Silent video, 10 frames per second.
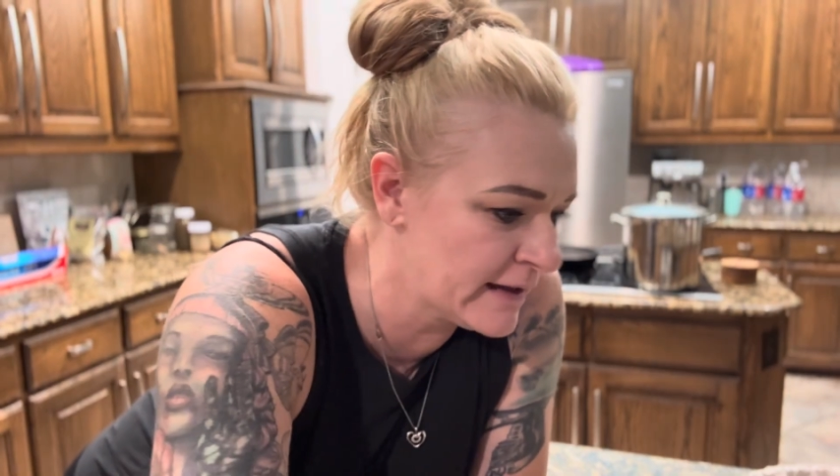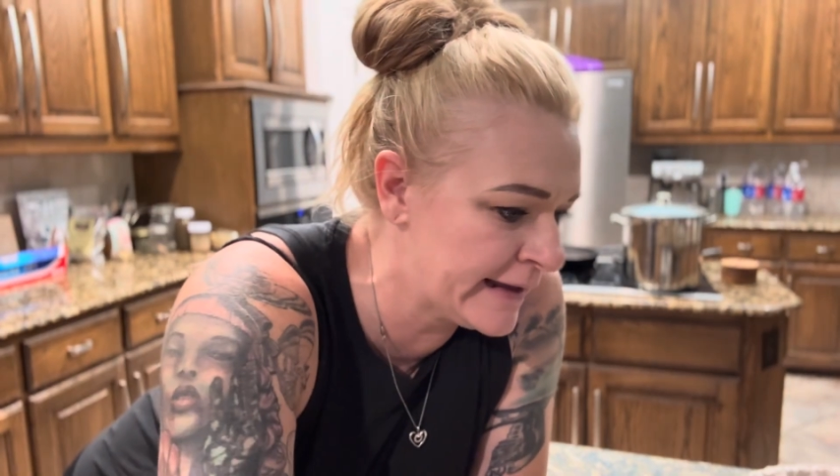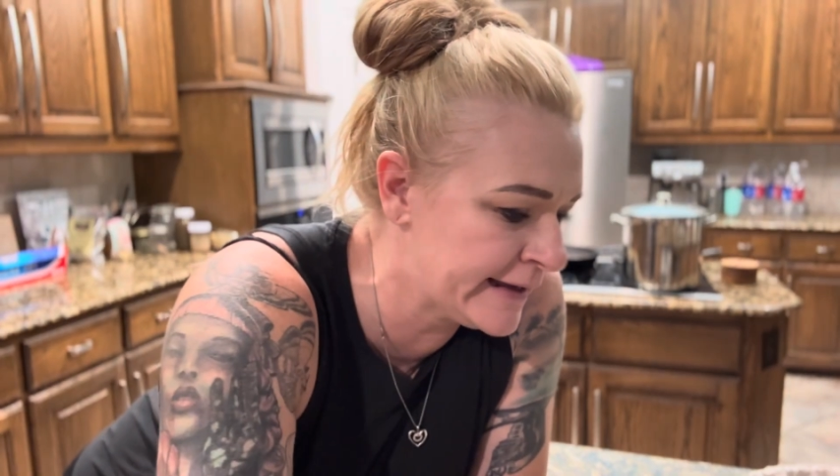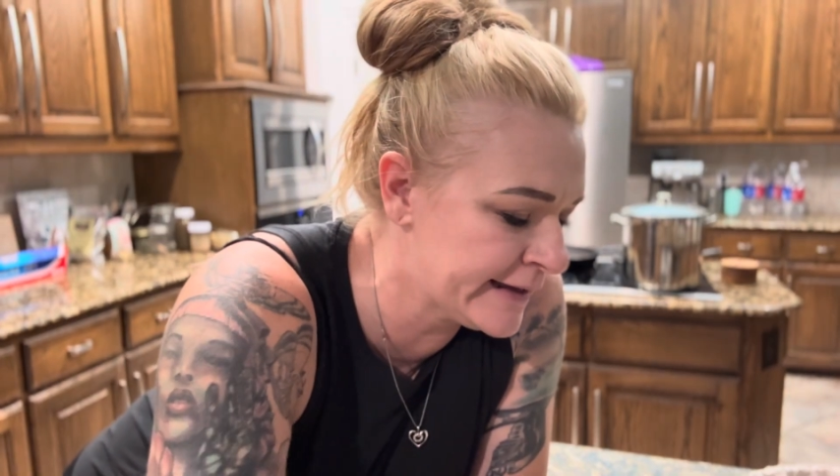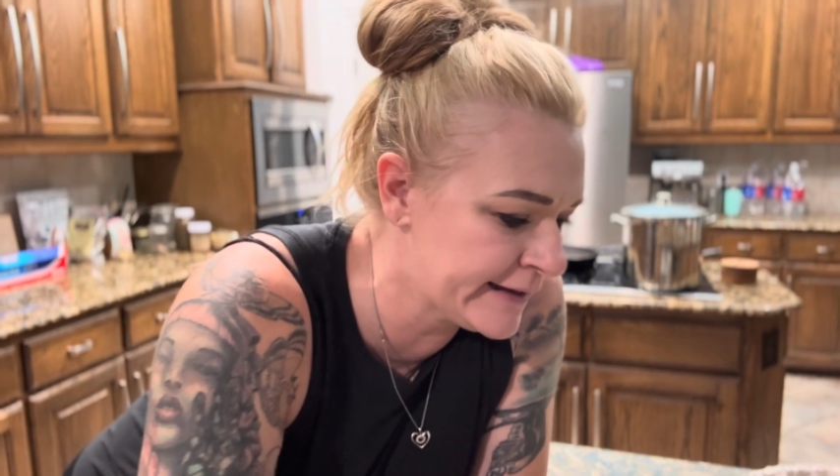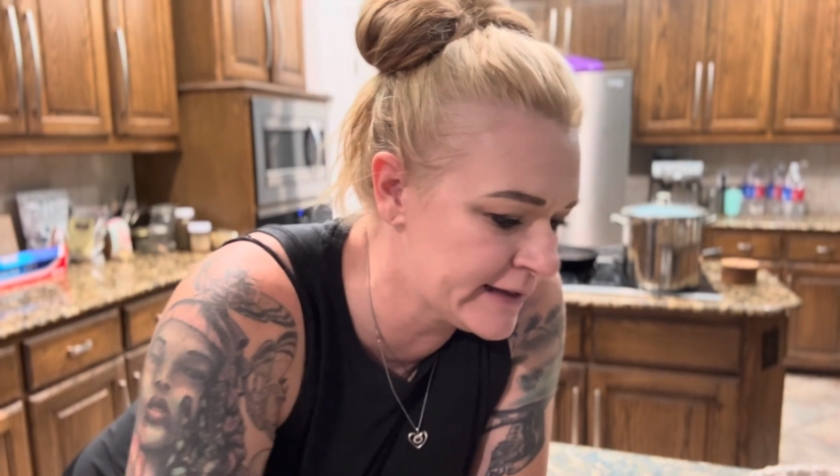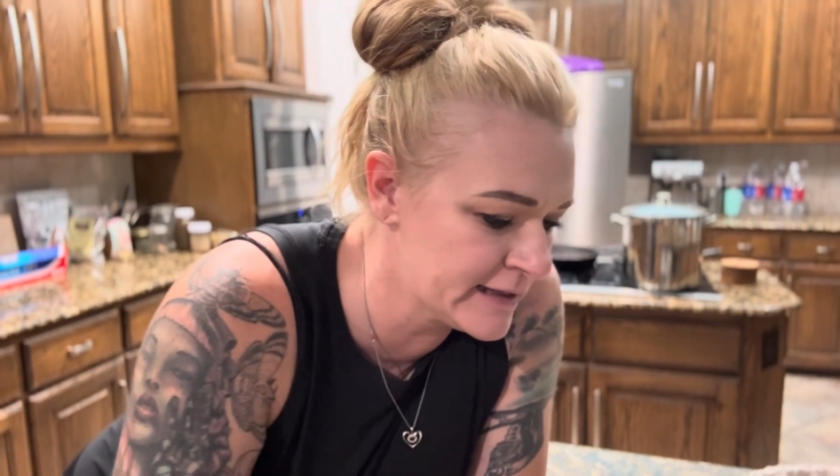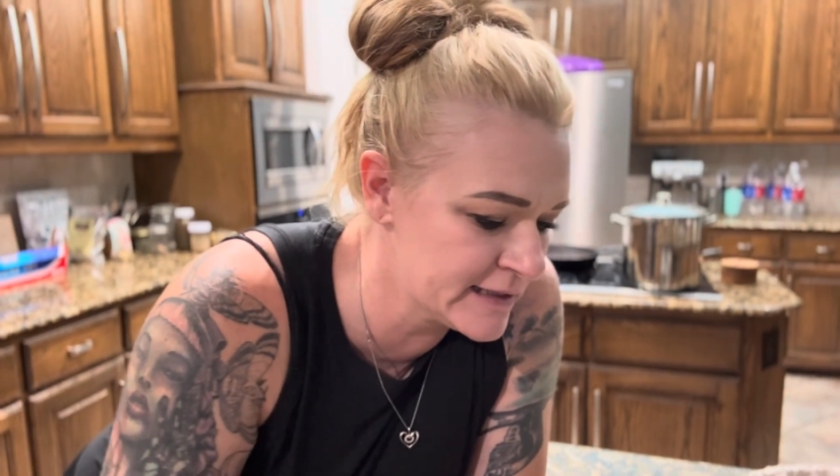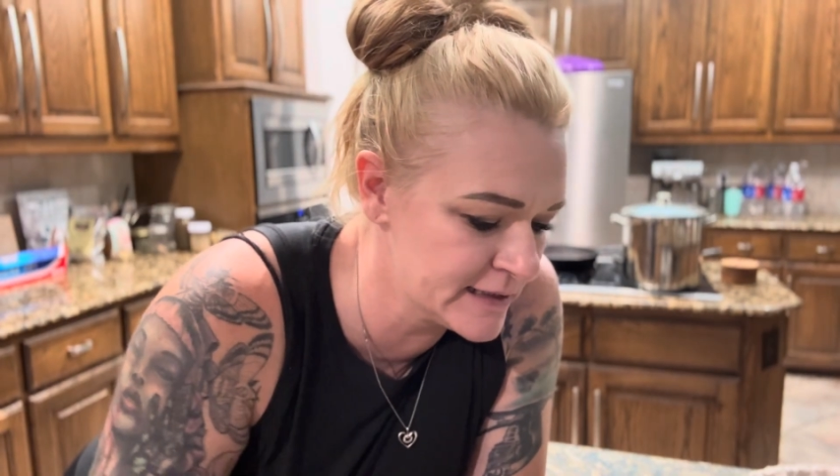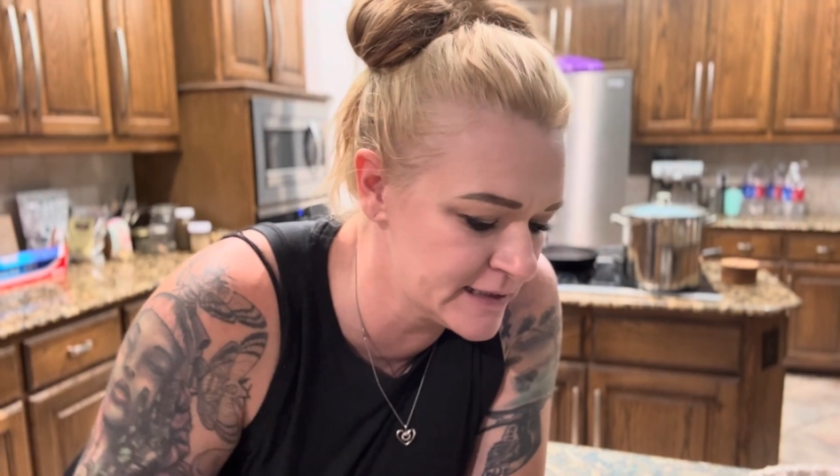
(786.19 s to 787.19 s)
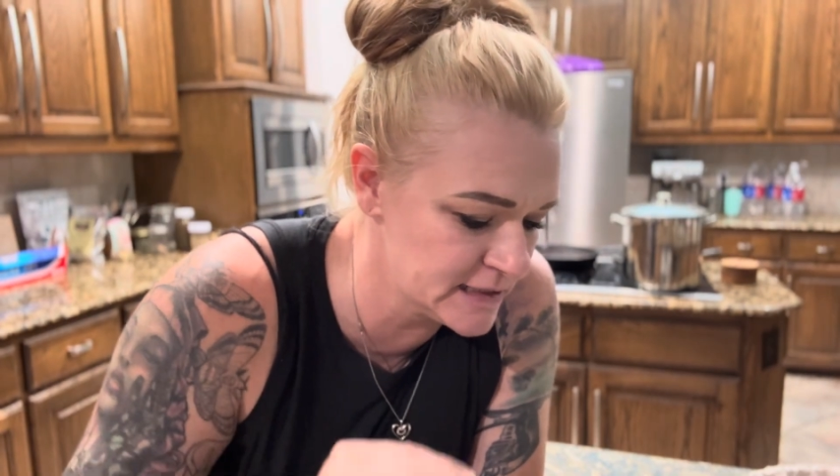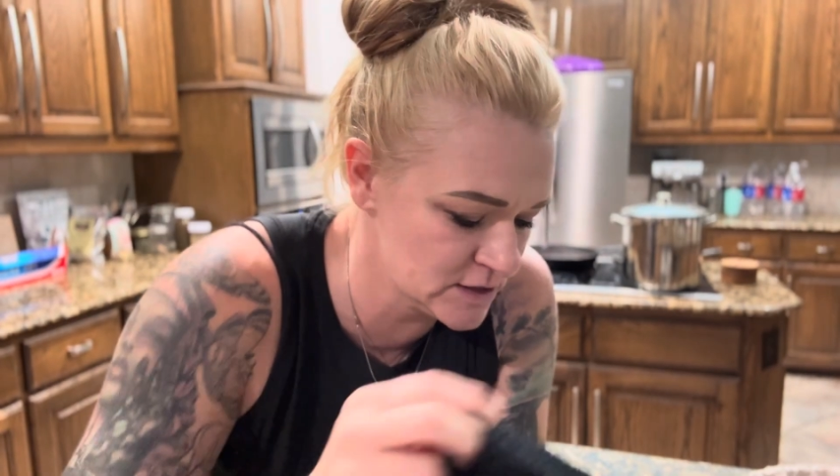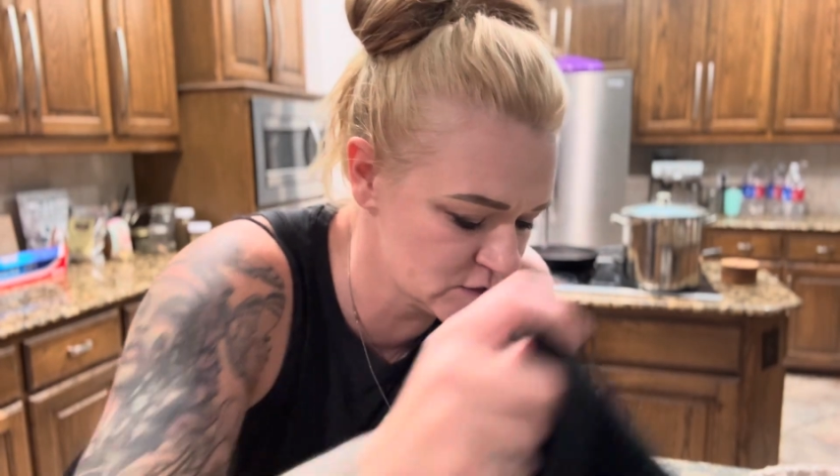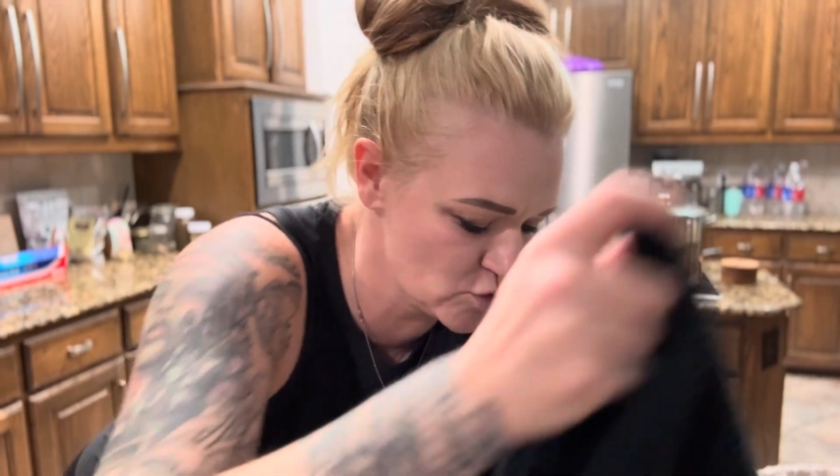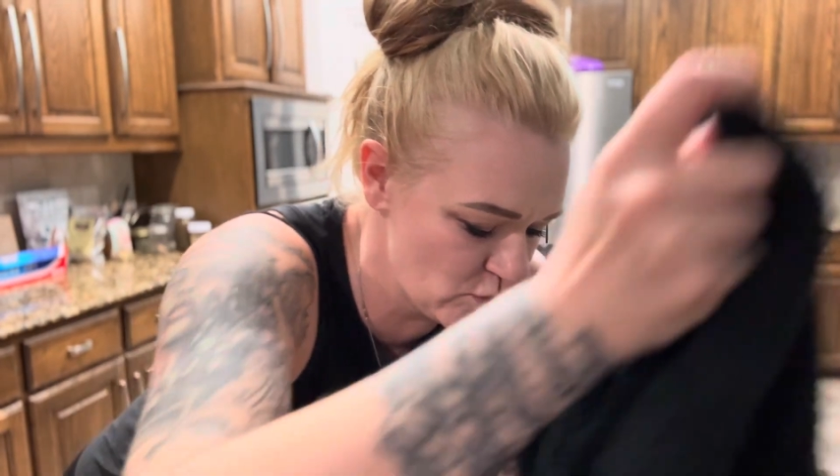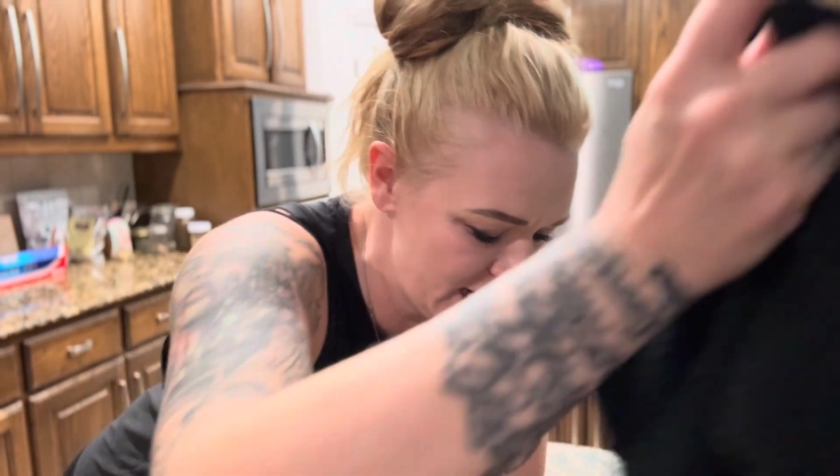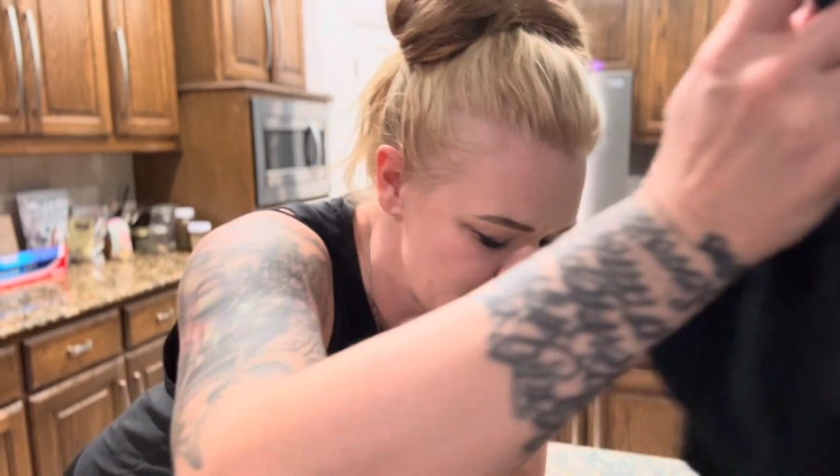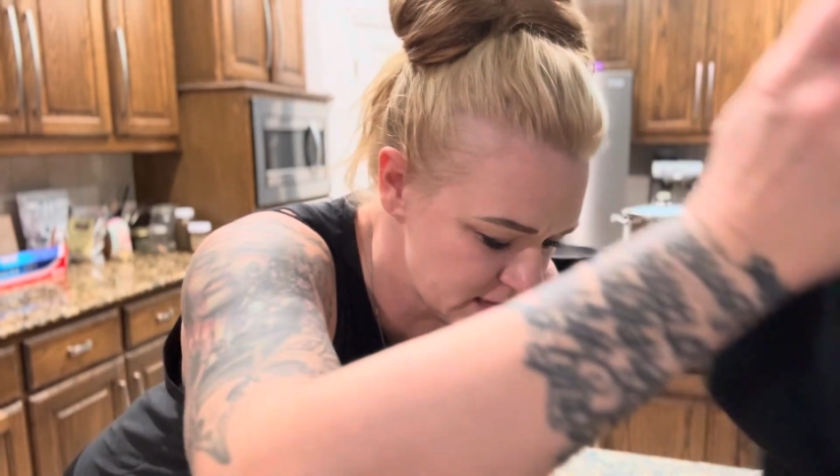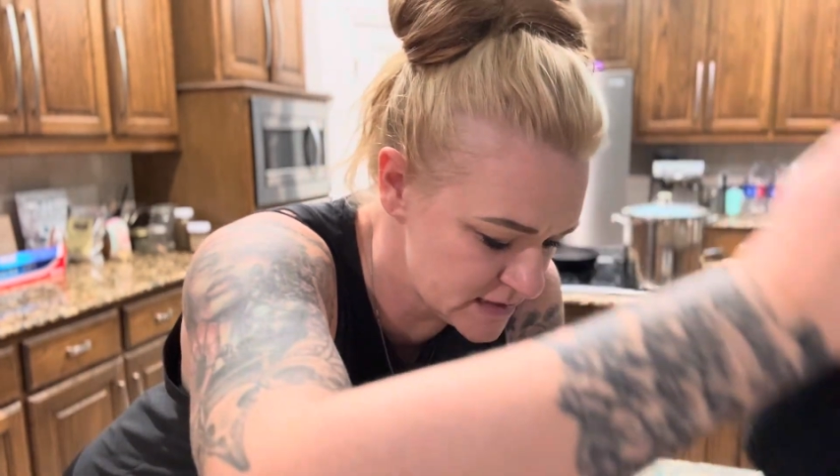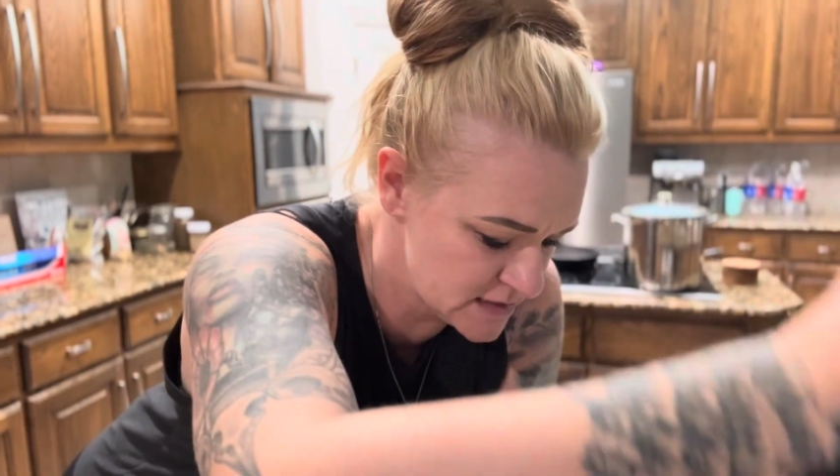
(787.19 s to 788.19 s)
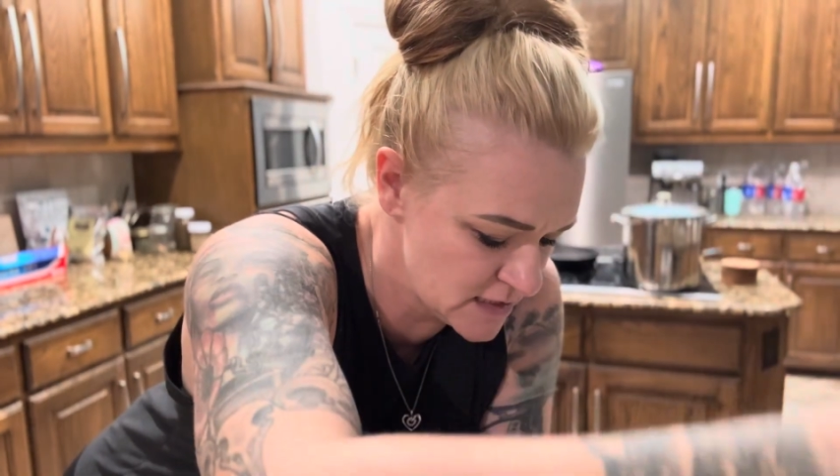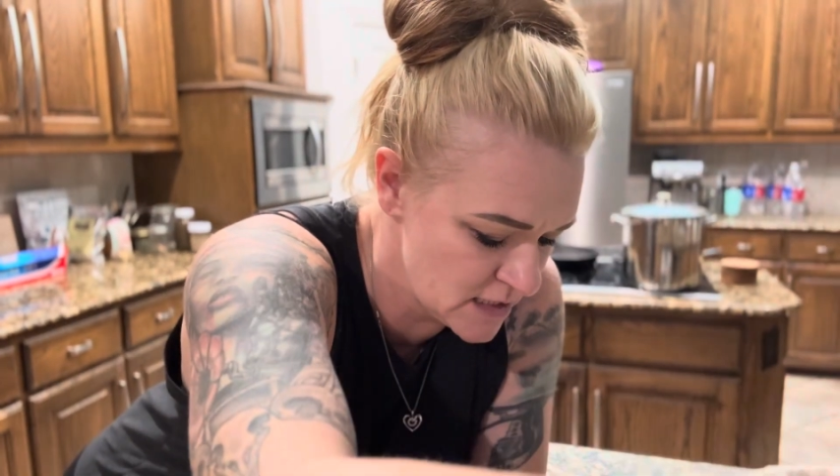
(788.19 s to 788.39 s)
and it looks great.